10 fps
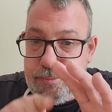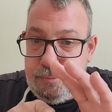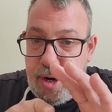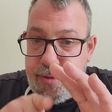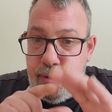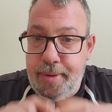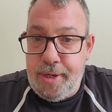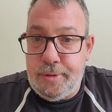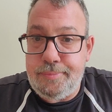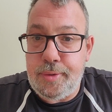right in the
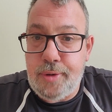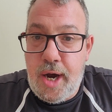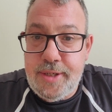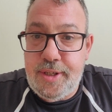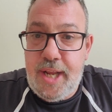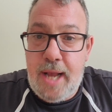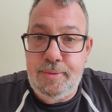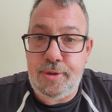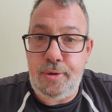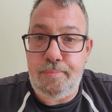middle lies the
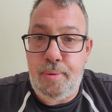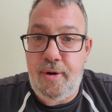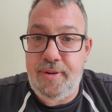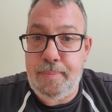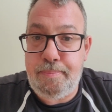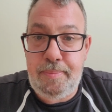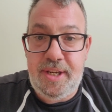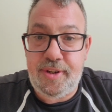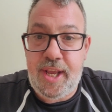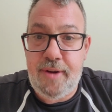absolute perfect
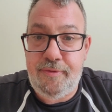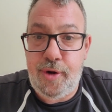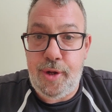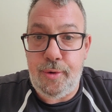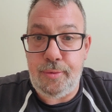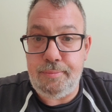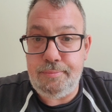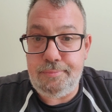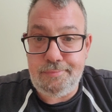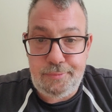piece of kit for you.
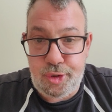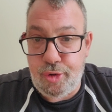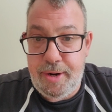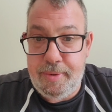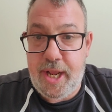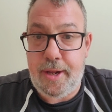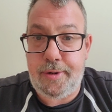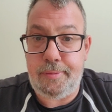Dream kit.